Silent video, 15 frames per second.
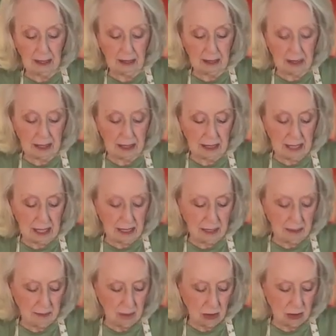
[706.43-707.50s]
Today,
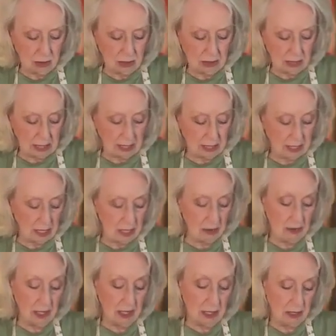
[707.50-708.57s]
the books that I
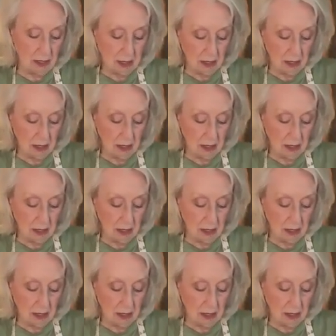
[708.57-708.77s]
carried,